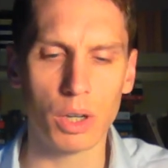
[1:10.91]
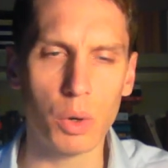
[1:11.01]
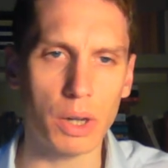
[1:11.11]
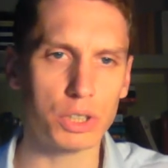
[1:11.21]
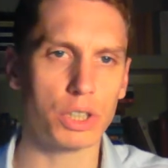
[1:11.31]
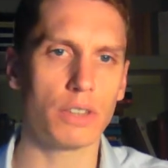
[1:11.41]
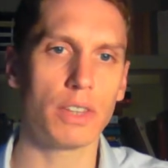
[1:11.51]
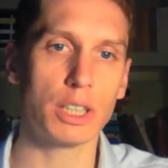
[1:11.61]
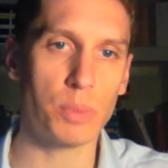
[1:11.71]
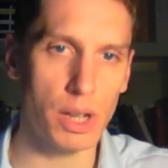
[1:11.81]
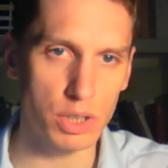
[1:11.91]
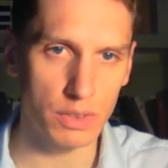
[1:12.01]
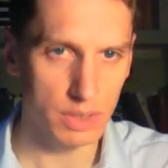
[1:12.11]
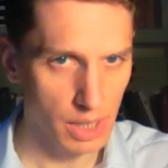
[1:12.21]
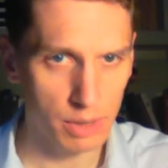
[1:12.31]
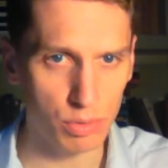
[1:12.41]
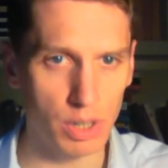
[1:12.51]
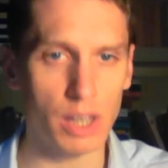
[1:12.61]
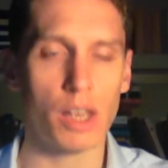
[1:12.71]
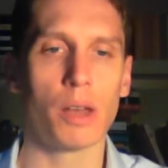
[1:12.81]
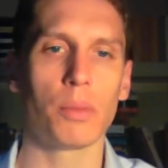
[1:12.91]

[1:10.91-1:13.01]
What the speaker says: question of the expansion of slavery,